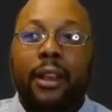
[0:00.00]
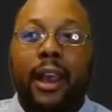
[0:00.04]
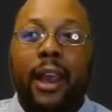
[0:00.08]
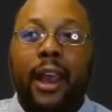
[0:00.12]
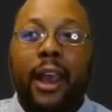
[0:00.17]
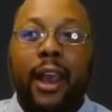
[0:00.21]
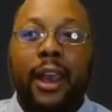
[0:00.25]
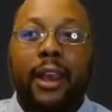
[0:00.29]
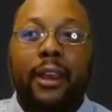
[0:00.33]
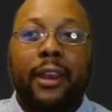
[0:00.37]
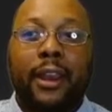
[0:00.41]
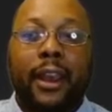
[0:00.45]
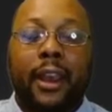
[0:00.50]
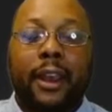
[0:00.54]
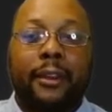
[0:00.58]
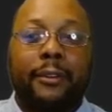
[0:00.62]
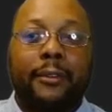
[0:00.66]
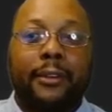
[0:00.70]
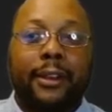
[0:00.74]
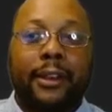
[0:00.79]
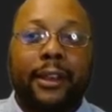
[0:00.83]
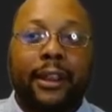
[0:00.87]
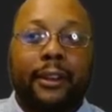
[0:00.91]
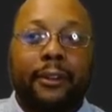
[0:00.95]
I
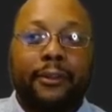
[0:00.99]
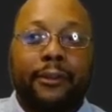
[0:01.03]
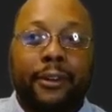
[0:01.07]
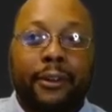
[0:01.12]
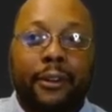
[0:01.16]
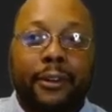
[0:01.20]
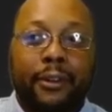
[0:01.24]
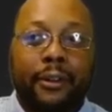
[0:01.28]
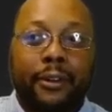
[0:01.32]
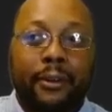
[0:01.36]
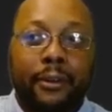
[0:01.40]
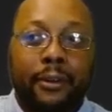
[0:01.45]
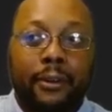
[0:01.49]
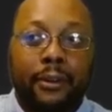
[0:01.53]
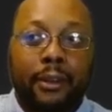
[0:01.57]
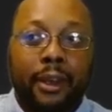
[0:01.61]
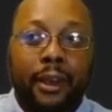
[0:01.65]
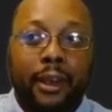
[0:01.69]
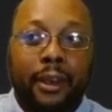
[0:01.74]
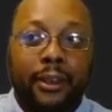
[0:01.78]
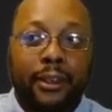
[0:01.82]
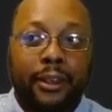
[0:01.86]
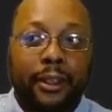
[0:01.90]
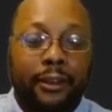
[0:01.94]
would never
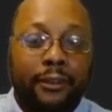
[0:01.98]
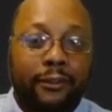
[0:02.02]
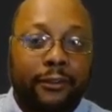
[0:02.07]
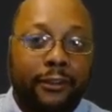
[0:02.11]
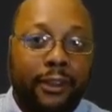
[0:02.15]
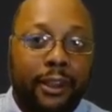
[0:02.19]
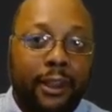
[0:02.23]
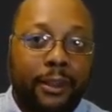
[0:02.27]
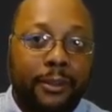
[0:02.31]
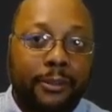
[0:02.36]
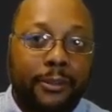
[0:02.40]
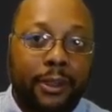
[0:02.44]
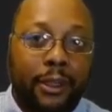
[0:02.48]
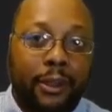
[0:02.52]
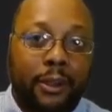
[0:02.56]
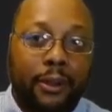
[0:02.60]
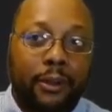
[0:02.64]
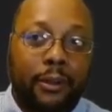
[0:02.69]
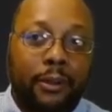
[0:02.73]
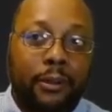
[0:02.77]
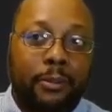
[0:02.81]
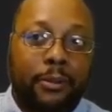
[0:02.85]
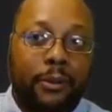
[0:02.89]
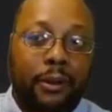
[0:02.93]
develop the
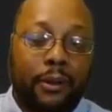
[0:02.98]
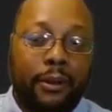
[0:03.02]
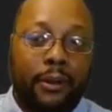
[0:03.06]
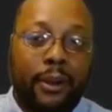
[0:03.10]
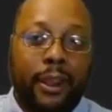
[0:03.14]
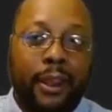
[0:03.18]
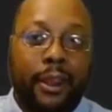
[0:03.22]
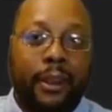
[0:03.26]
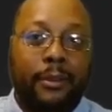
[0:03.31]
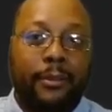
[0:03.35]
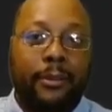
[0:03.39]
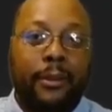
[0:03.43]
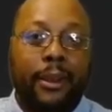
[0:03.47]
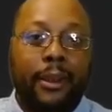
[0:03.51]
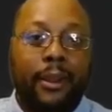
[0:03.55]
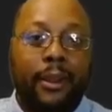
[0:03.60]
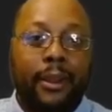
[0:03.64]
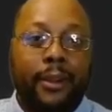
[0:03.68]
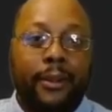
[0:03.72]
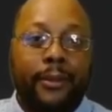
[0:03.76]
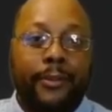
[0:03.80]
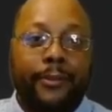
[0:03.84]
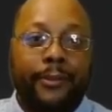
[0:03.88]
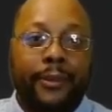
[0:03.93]
whole program
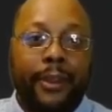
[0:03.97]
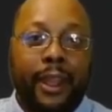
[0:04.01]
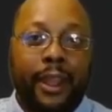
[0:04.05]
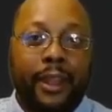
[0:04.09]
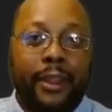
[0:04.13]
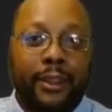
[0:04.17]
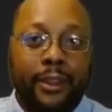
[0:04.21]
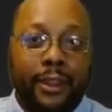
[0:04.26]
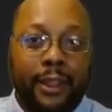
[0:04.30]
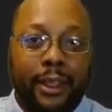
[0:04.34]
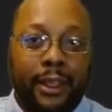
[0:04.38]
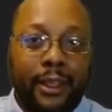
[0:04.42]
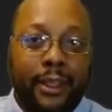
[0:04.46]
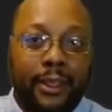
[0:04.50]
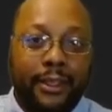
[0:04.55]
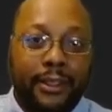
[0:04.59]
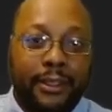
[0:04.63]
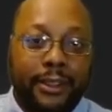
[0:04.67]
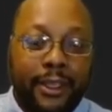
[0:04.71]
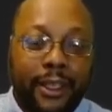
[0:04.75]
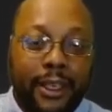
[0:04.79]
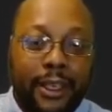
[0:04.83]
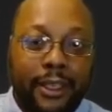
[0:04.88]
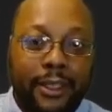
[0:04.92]
and then
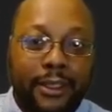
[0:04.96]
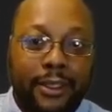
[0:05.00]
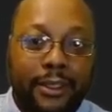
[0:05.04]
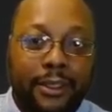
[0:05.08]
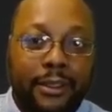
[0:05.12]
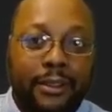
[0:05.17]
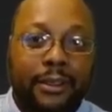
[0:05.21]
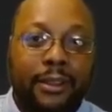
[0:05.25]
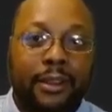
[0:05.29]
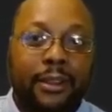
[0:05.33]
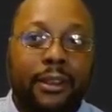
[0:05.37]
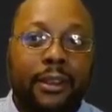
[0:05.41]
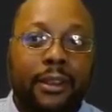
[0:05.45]
test.